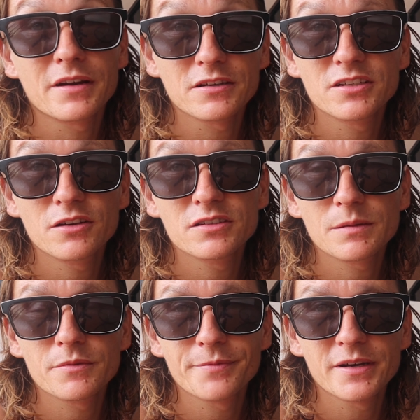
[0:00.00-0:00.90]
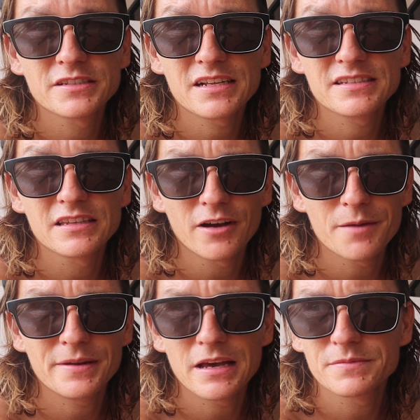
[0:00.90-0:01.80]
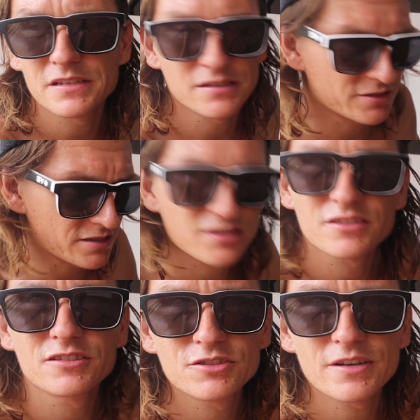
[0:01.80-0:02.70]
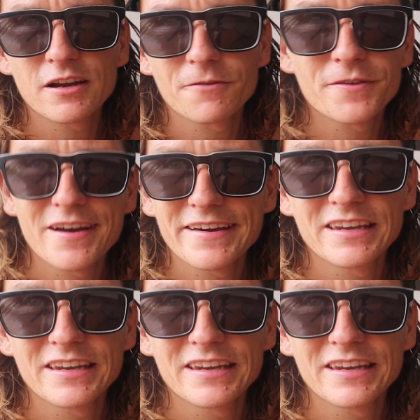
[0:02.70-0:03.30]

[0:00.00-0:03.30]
But I'll show you some of my sunset hyperlapses just straight after I